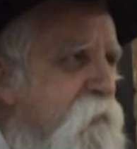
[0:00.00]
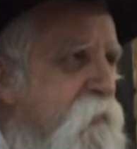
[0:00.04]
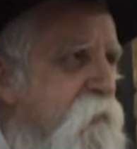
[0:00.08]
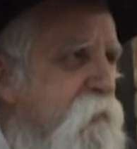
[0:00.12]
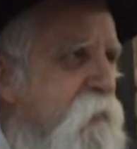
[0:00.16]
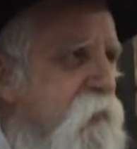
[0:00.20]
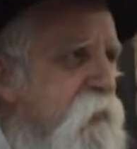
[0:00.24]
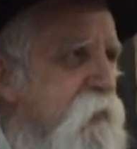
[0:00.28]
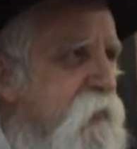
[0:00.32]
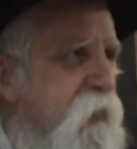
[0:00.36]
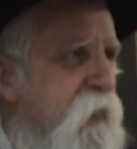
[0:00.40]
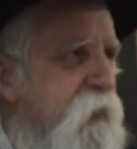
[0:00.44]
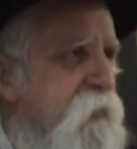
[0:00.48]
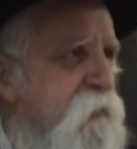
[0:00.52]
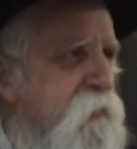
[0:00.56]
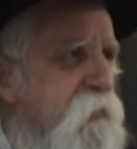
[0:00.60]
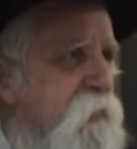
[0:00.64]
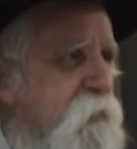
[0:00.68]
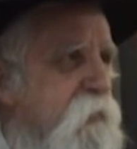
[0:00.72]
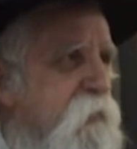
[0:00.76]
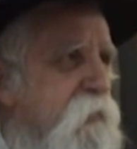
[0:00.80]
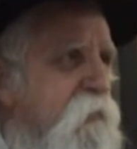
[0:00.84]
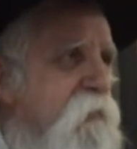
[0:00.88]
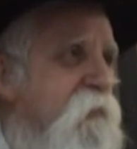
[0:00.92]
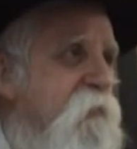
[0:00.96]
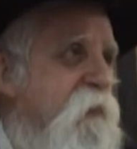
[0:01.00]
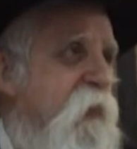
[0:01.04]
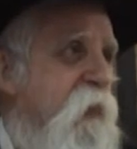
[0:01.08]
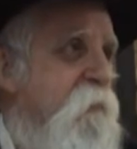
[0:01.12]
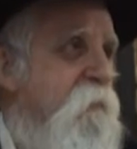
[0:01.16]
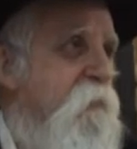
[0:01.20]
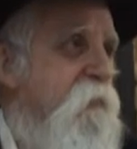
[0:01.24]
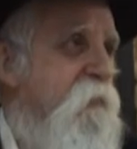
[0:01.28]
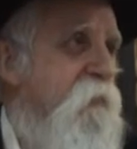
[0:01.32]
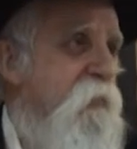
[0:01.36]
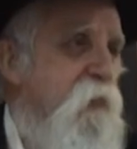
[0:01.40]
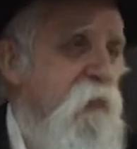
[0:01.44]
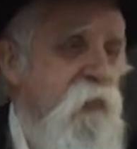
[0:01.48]
to his household on
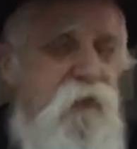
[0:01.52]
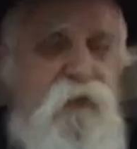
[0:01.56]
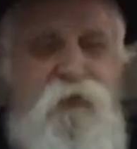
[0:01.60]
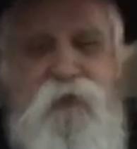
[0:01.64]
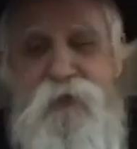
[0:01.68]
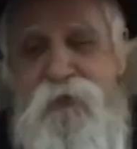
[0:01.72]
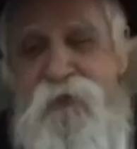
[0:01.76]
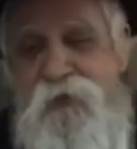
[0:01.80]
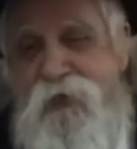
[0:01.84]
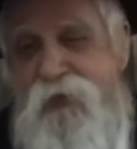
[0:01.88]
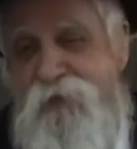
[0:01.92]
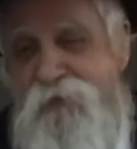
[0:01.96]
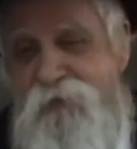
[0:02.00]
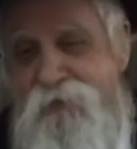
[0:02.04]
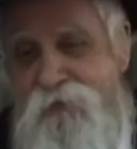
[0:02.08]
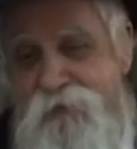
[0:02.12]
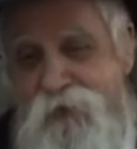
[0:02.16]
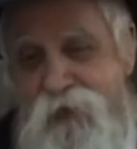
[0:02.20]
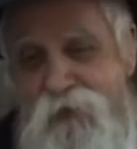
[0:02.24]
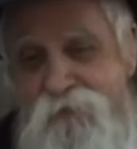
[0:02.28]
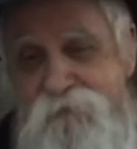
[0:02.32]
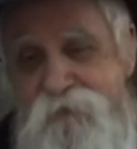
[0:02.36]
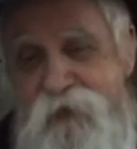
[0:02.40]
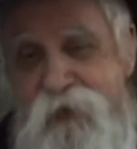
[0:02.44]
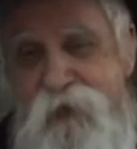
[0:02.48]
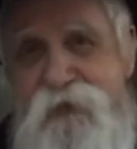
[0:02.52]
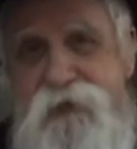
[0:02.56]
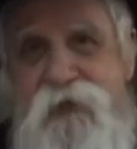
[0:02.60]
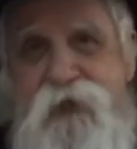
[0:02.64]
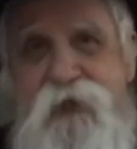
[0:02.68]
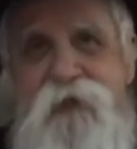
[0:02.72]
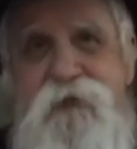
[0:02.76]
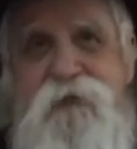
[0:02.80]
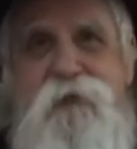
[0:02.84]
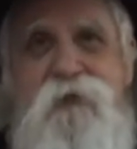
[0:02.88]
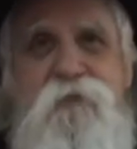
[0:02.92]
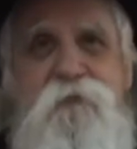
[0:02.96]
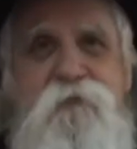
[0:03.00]
Shabbos. It
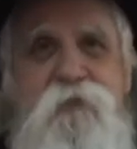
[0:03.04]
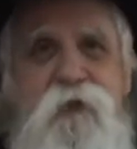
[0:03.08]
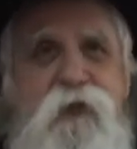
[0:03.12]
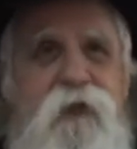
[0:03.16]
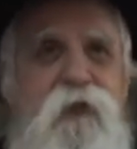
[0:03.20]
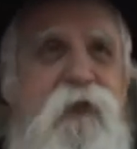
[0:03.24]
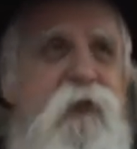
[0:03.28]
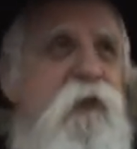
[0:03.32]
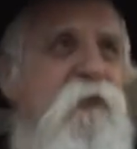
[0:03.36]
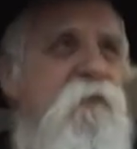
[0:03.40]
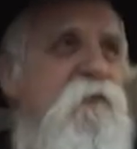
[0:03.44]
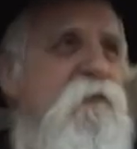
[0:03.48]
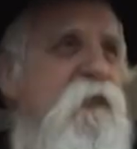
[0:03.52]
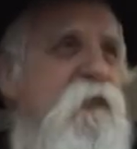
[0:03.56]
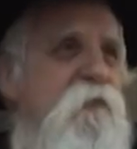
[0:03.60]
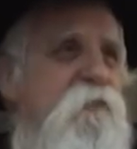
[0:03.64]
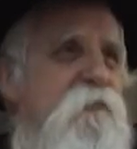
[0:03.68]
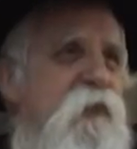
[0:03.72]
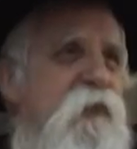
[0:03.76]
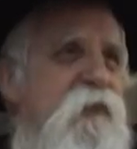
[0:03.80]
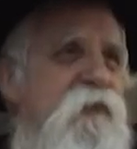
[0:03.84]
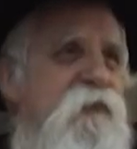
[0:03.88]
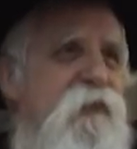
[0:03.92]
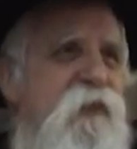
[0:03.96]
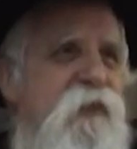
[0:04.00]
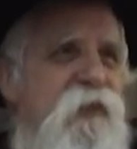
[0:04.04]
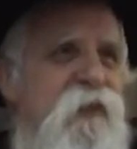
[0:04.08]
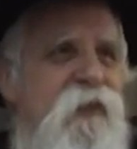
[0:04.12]
can't just be a hefker, man.